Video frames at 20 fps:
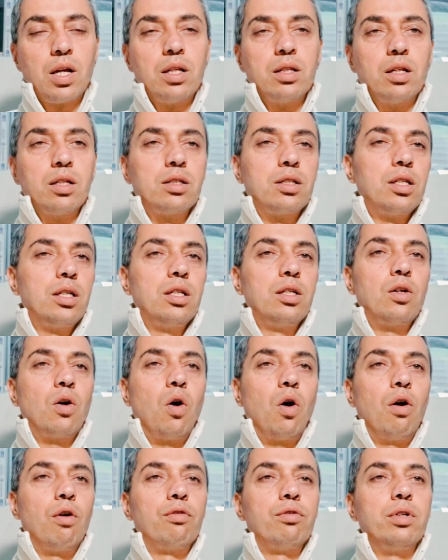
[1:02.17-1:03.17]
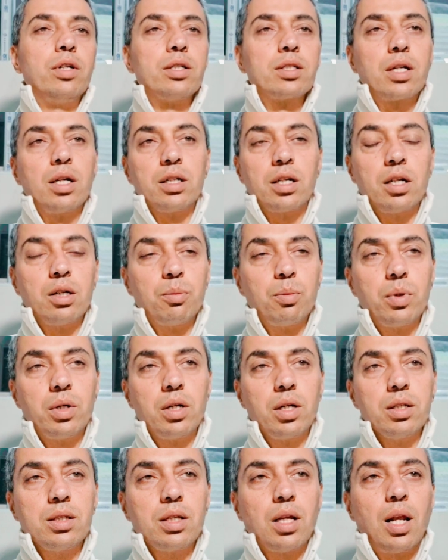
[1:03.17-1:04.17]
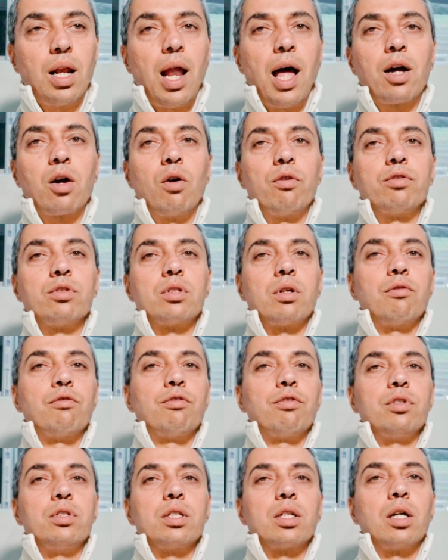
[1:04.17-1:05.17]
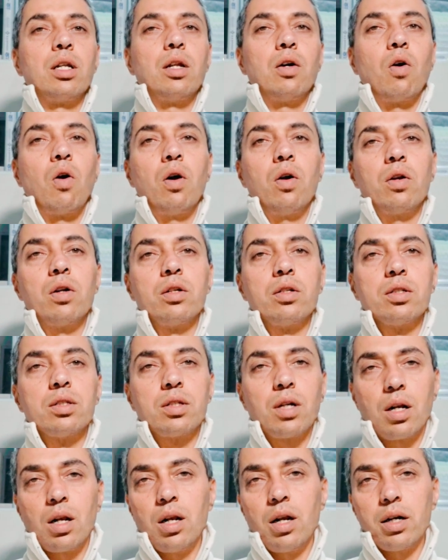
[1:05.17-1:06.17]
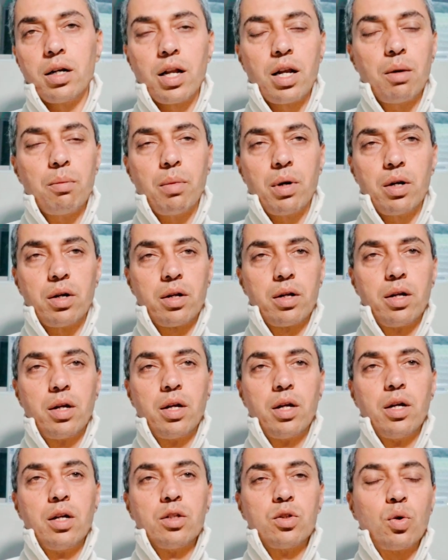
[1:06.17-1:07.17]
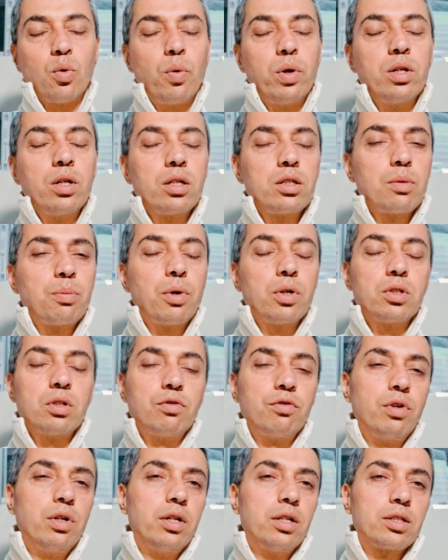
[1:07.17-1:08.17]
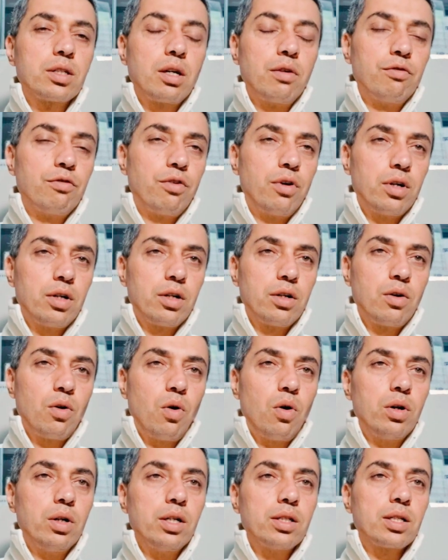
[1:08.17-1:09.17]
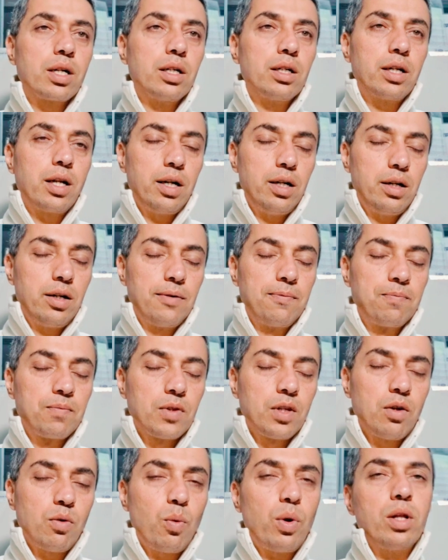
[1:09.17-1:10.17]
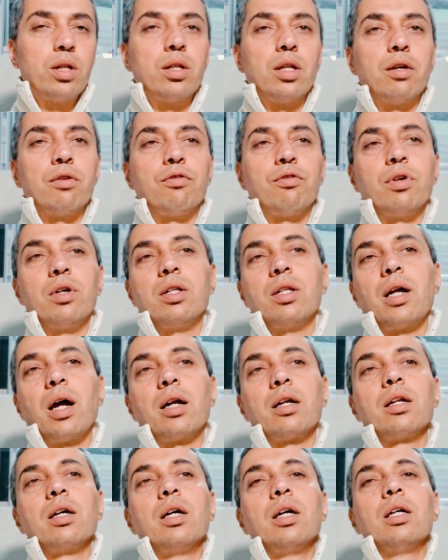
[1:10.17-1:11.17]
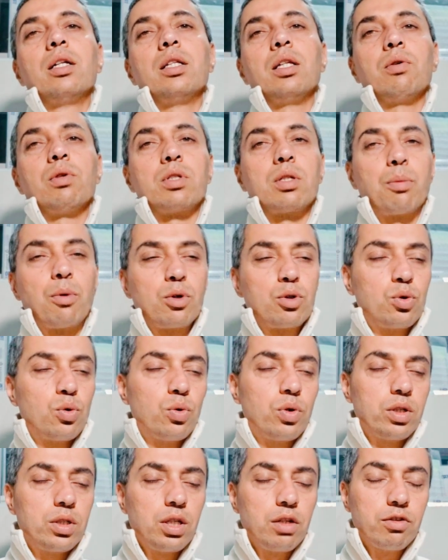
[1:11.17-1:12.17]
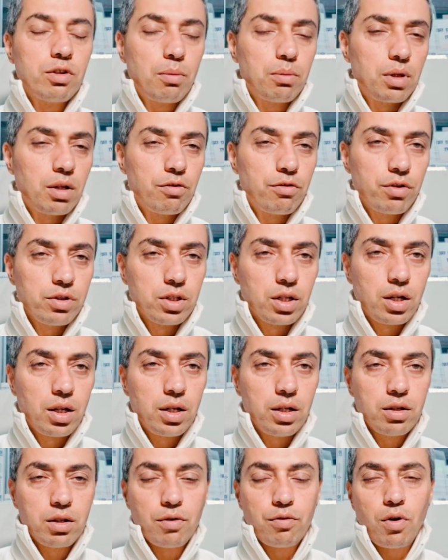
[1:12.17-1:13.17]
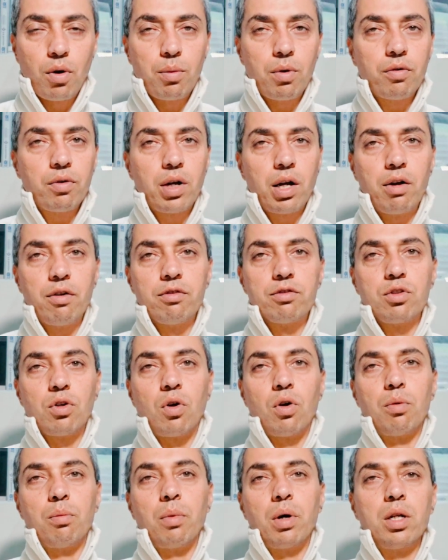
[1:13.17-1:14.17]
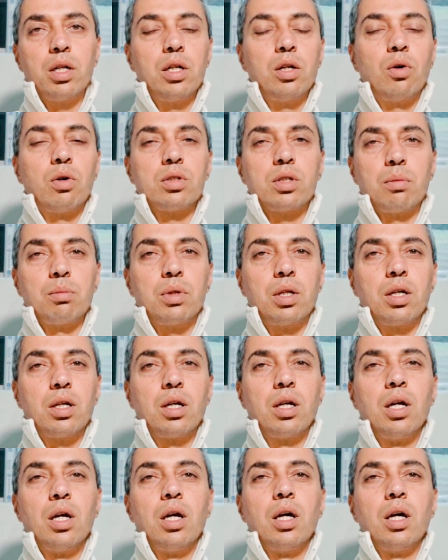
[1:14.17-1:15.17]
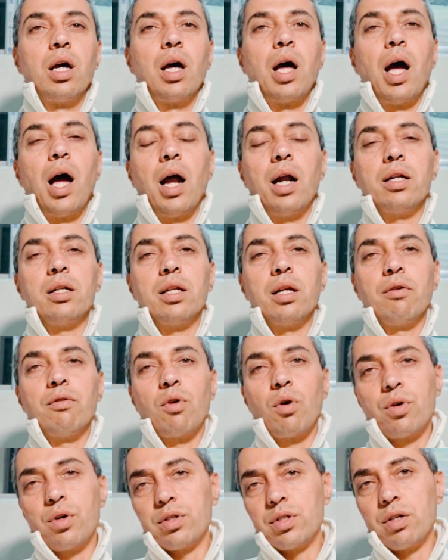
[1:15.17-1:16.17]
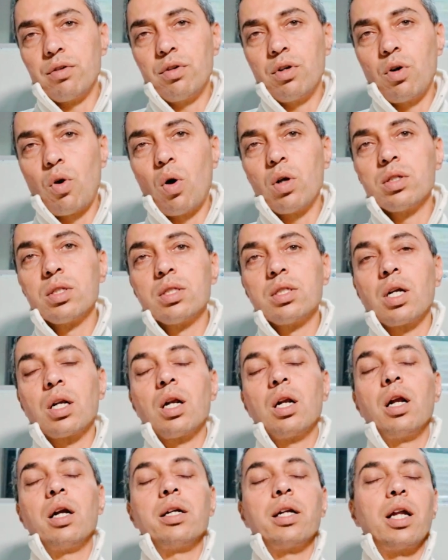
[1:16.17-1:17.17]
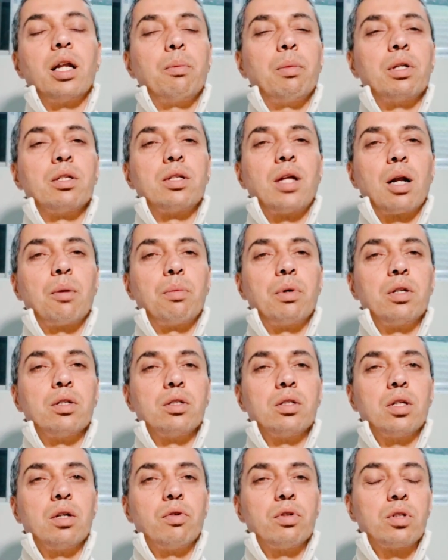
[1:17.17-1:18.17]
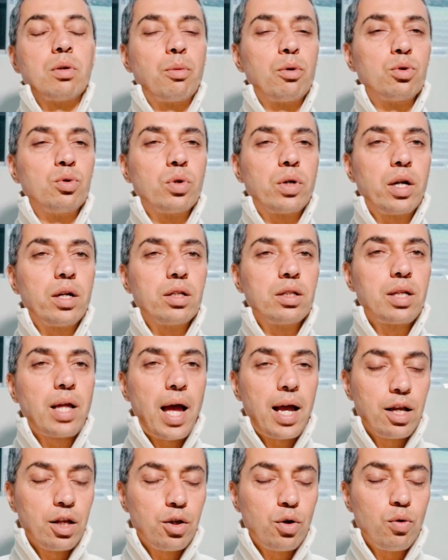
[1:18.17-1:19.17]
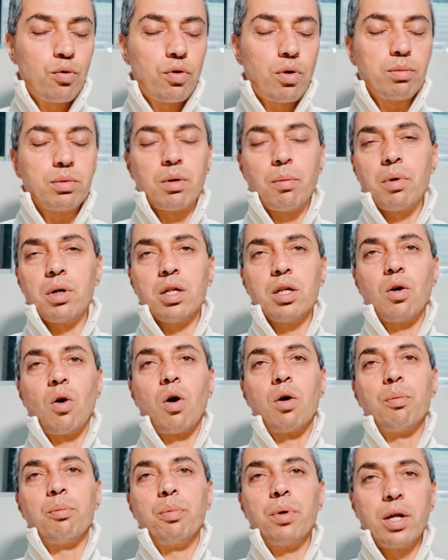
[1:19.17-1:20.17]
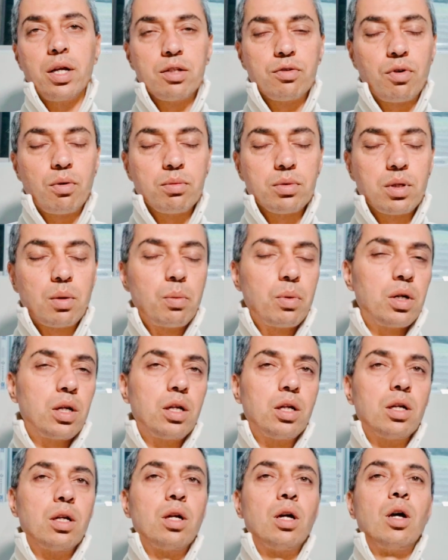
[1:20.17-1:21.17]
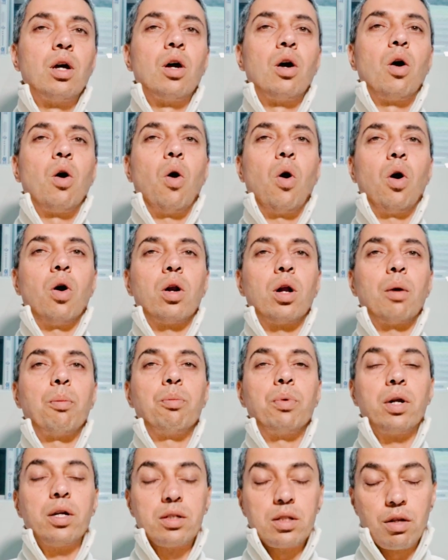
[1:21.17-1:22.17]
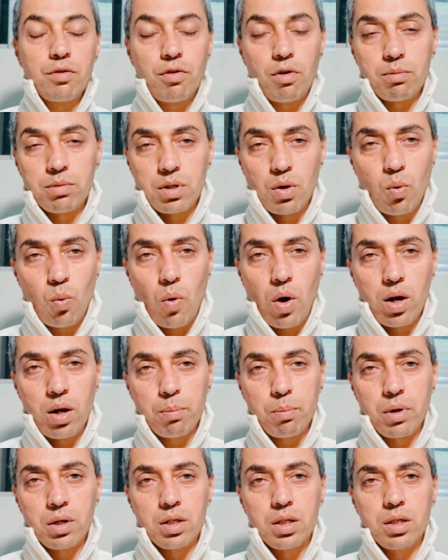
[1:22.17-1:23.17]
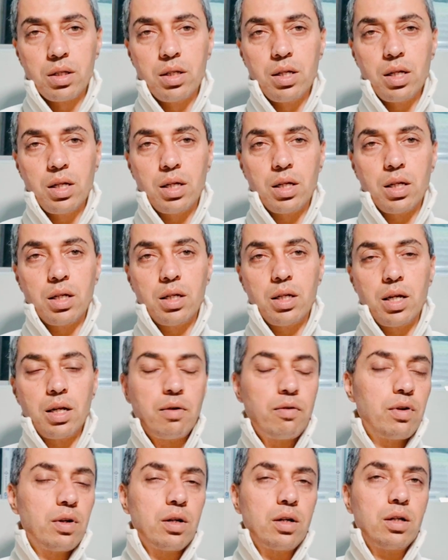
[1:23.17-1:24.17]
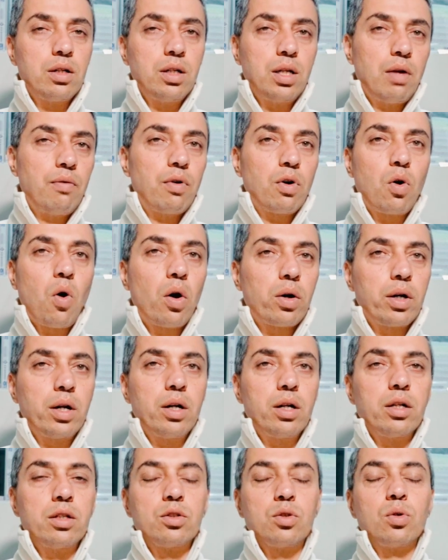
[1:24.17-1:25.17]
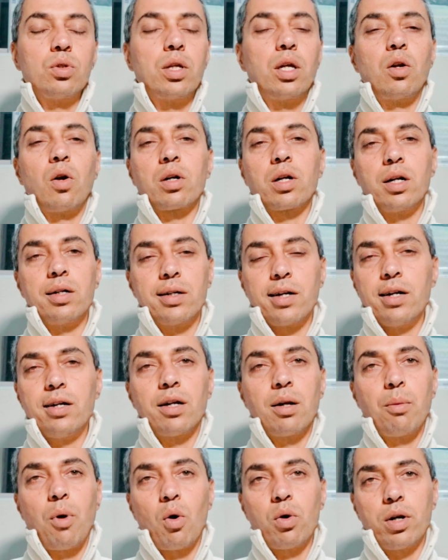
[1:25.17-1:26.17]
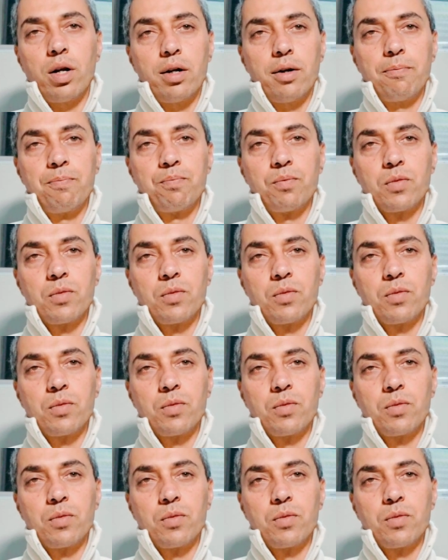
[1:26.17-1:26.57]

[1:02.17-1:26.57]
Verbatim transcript: The seed of discontentment the lack of some physical or subtle attainment. So when does a person feel discomfort or discontent? When they feel that they were supposed to receive something physical in the form of gifts or money or something, and they have not received it or subtle attainments that means they were supposed to get thank you from somebody or praise from somebody or appraisal from someone but then they were never got it and so they're not content about it